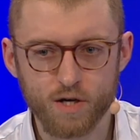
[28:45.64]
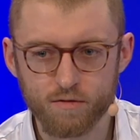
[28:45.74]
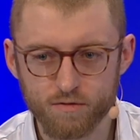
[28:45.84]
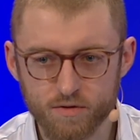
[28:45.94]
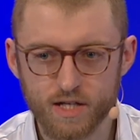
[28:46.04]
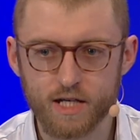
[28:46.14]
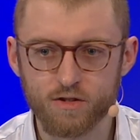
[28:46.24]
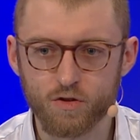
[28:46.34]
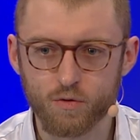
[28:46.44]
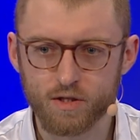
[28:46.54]
we have
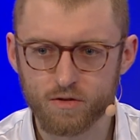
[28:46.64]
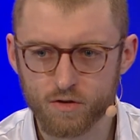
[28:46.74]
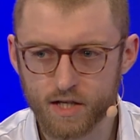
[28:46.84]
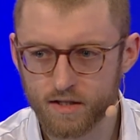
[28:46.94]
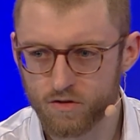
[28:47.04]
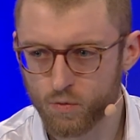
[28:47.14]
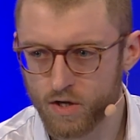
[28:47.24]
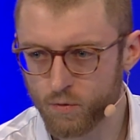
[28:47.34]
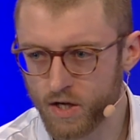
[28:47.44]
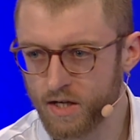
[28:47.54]
cleaned the data the
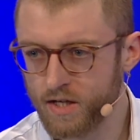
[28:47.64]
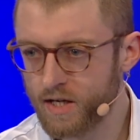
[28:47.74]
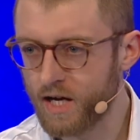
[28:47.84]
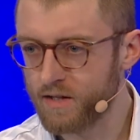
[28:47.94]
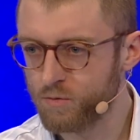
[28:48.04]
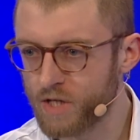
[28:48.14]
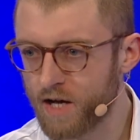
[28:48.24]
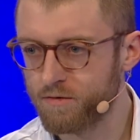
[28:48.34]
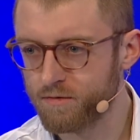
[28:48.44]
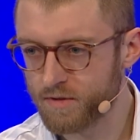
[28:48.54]
right way, and we
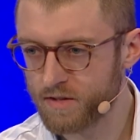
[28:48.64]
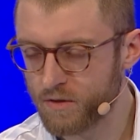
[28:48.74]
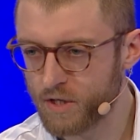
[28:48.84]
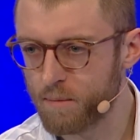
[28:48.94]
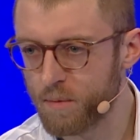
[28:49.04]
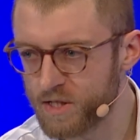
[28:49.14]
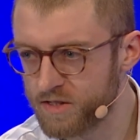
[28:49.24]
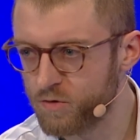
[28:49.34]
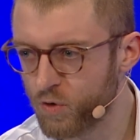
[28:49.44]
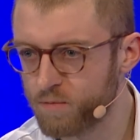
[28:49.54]
have the
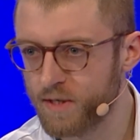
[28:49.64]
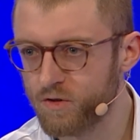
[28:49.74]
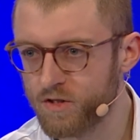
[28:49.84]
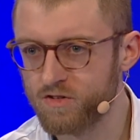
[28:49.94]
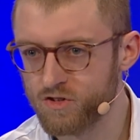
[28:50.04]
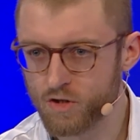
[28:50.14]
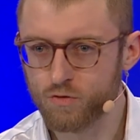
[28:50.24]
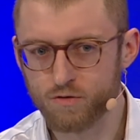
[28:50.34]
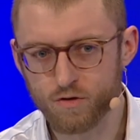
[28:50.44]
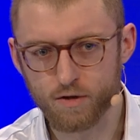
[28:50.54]
capability to explain the decision
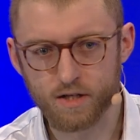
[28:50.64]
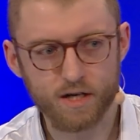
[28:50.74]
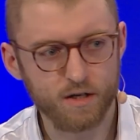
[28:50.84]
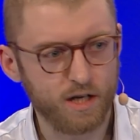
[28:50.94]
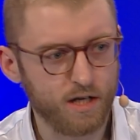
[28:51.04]
to the final